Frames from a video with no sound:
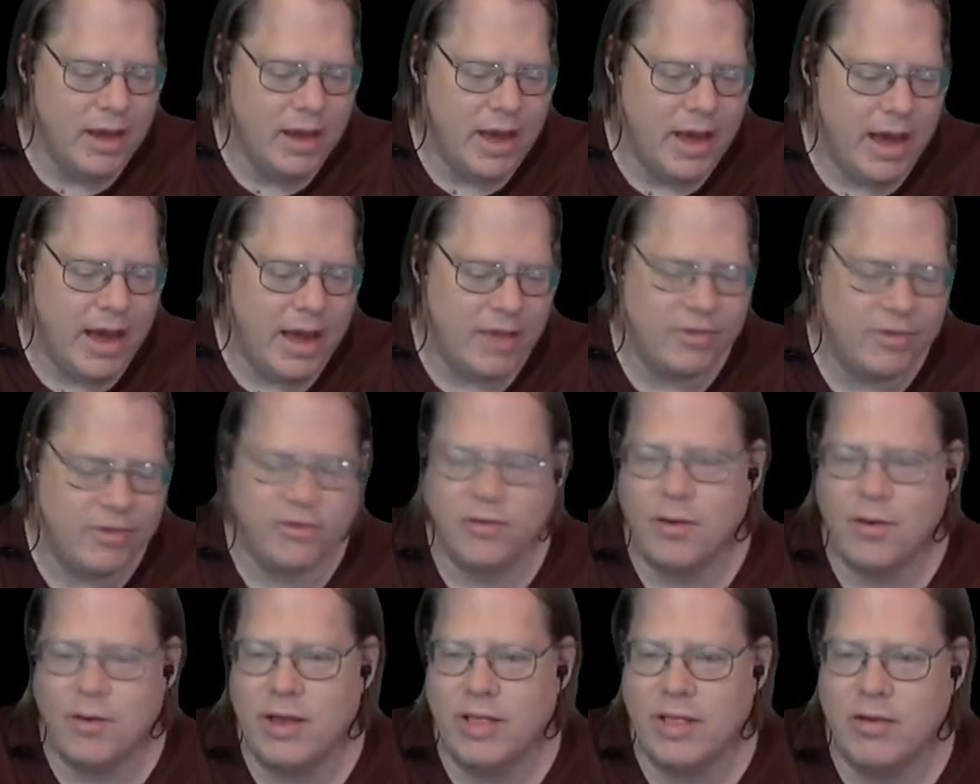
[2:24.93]
And
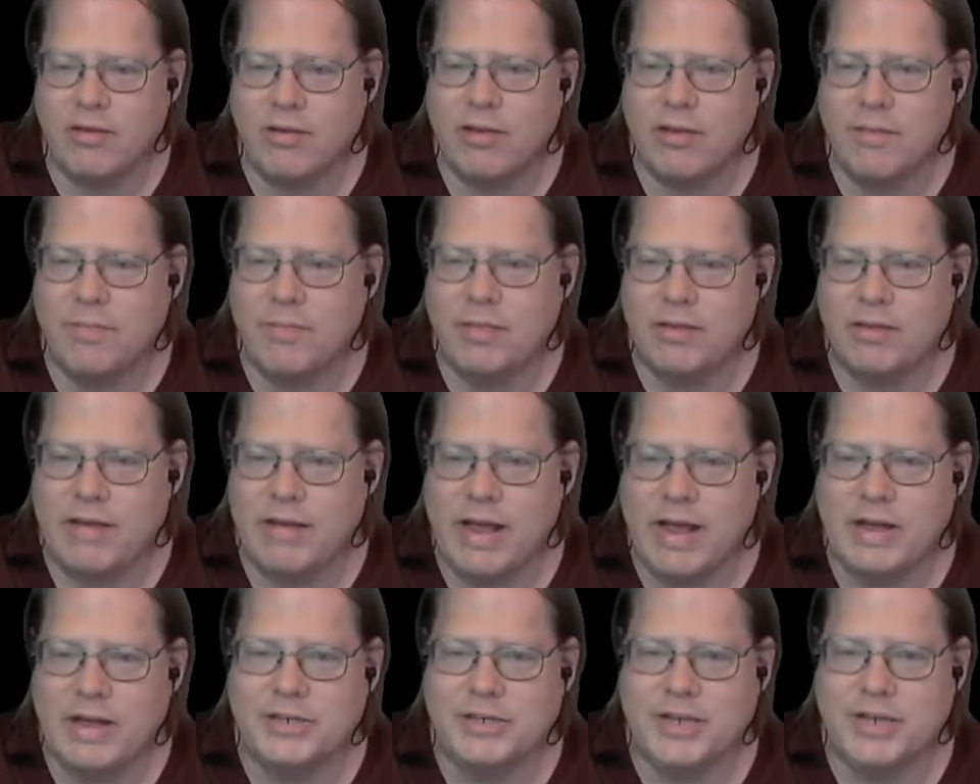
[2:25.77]
so I looked up the
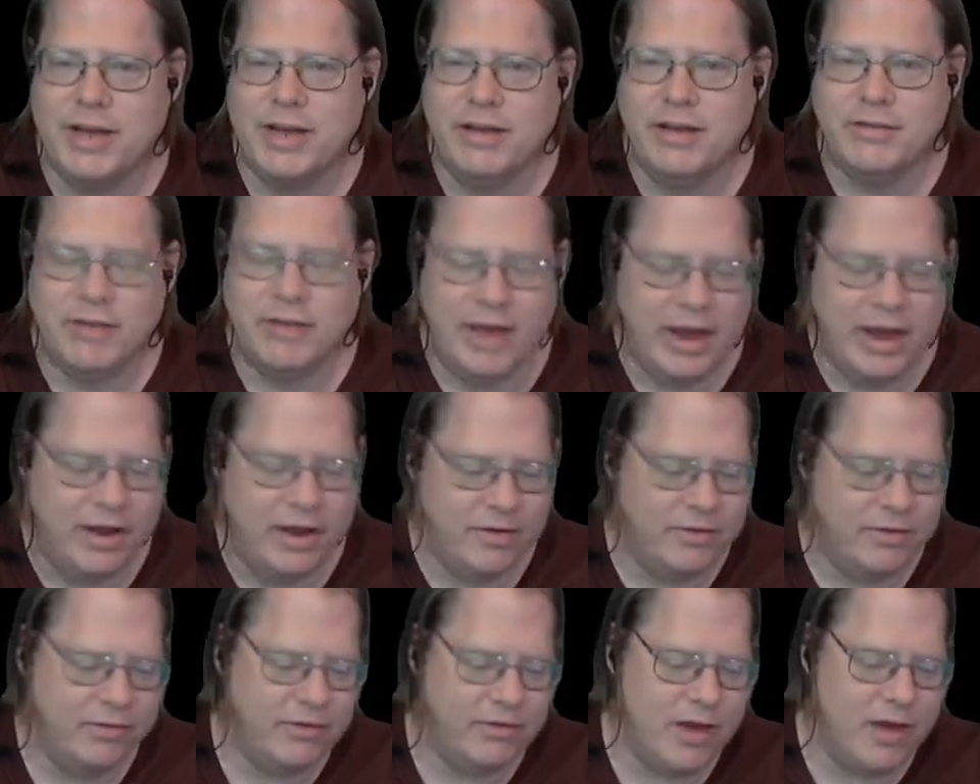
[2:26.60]
data sheet and
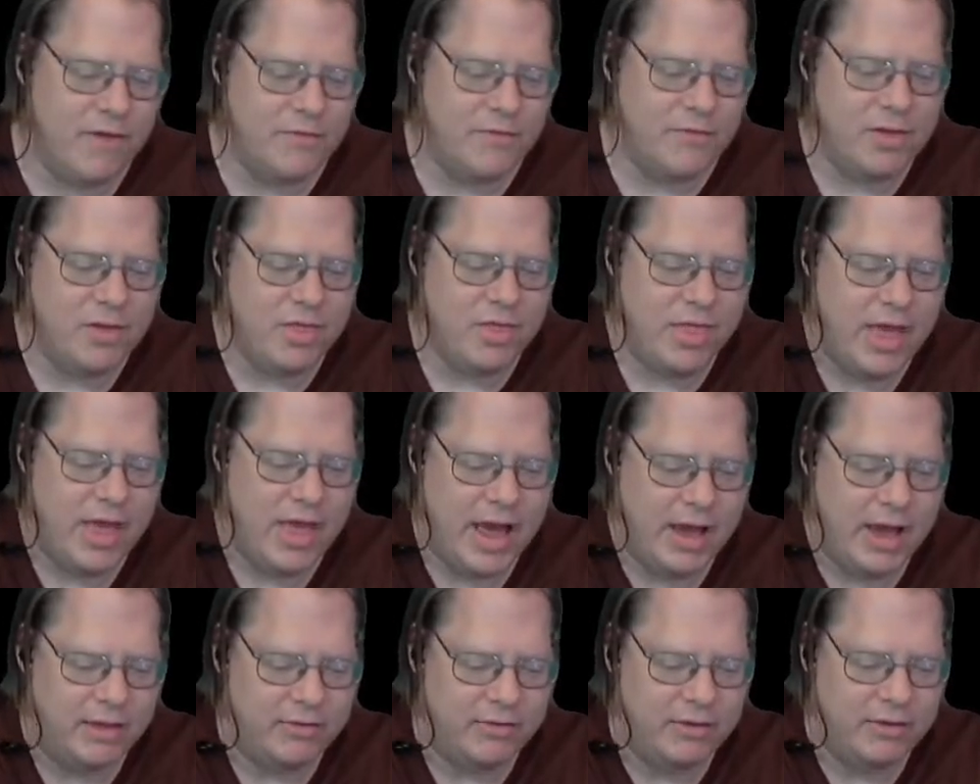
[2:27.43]
discovered
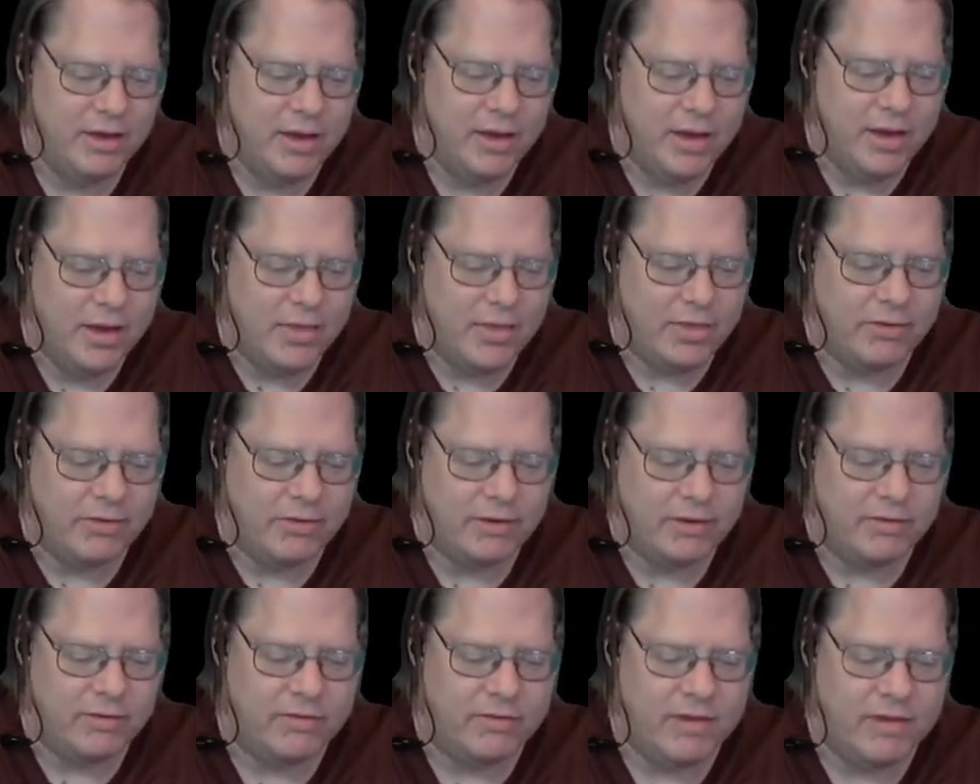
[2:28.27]
that the
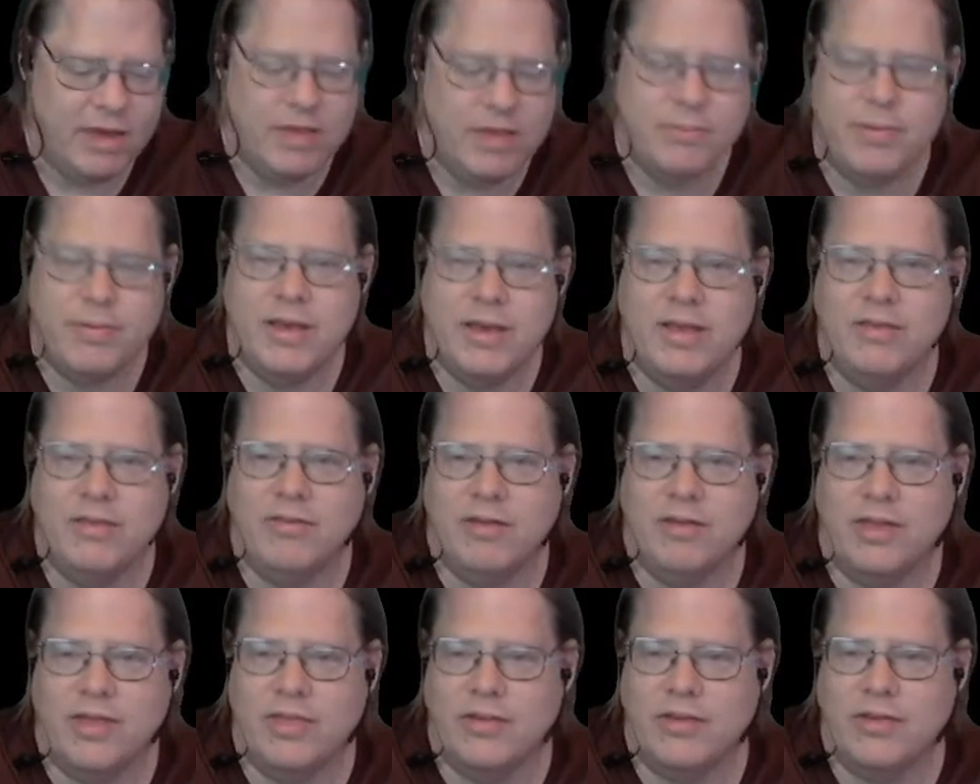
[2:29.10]
16 pins
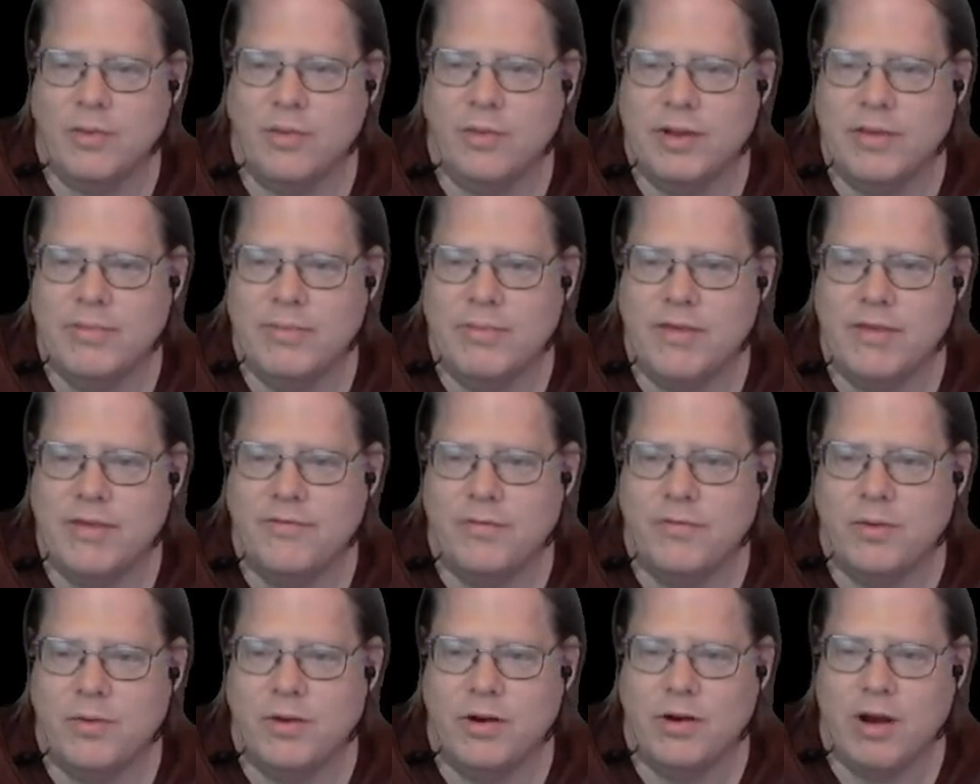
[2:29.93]
on the 20 by
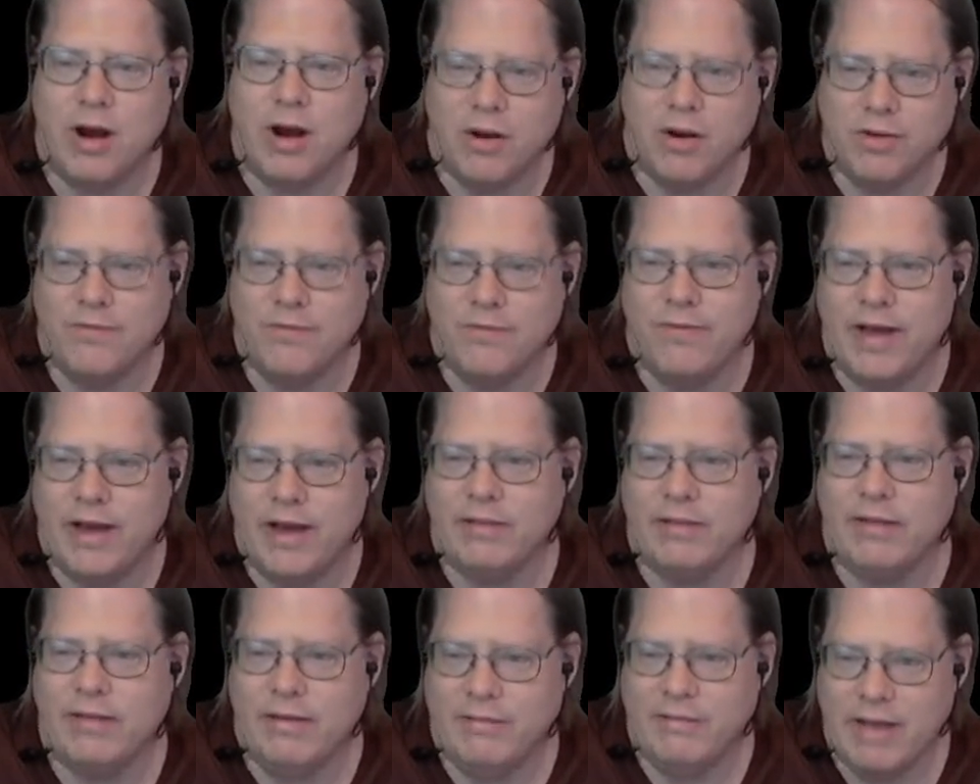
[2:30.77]
4 are in fact
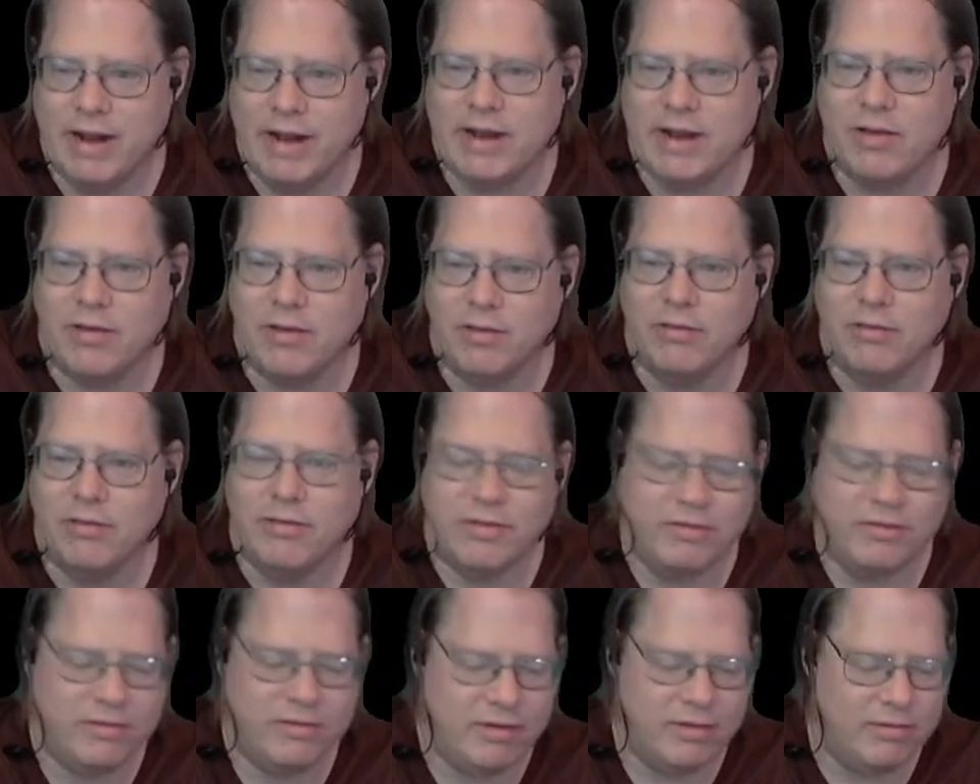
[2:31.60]
identical to the
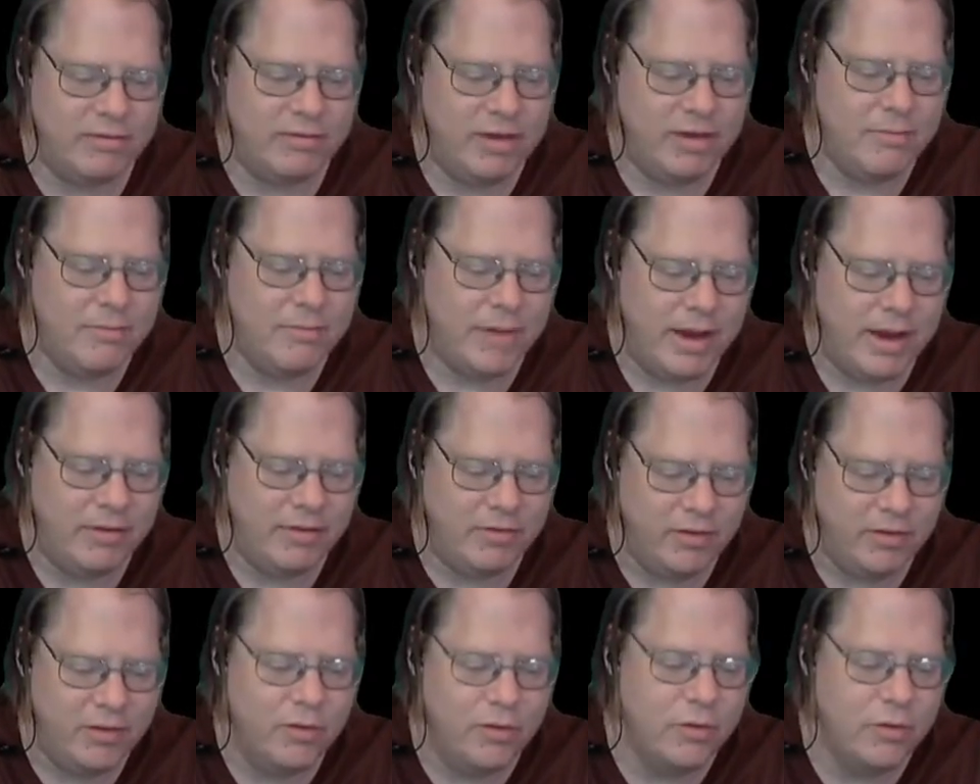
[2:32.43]
16 by
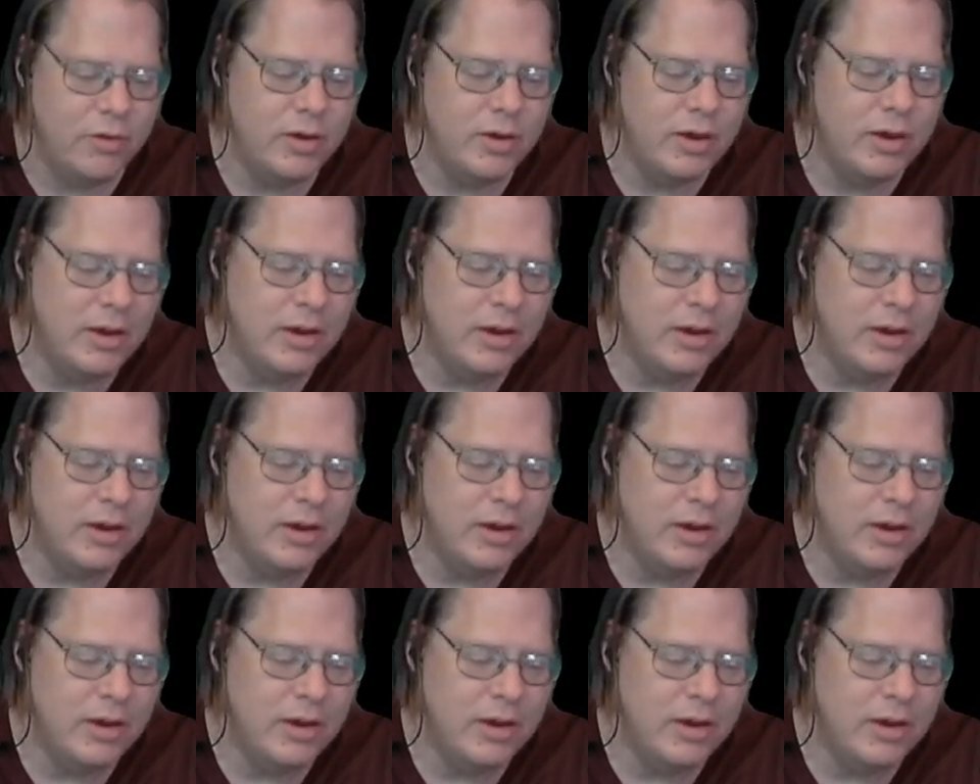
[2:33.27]
2.